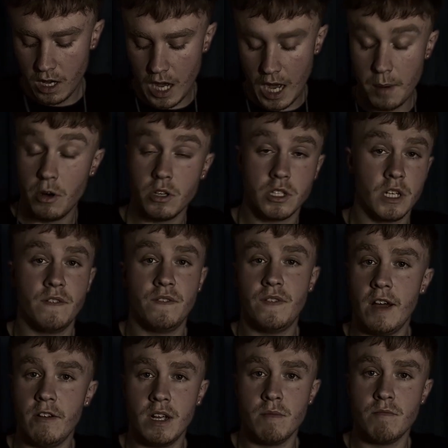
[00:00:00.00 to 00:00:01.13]
I'm also
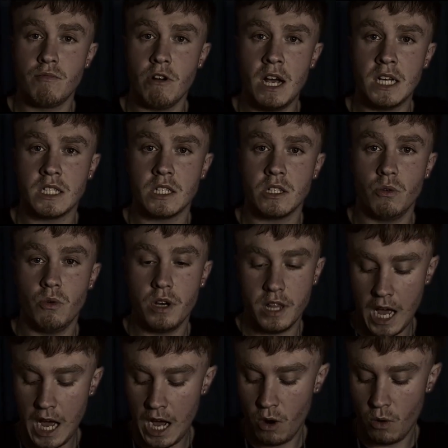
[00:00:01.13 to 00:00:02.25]
very impressed with
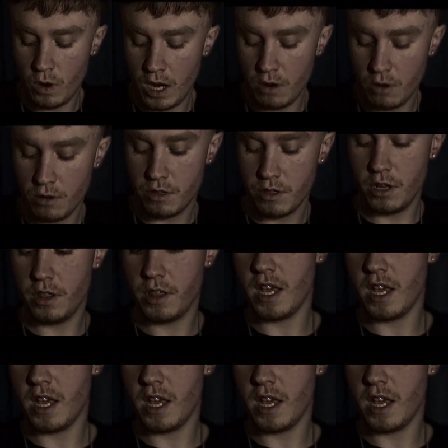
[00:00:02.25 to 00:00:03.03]
how well the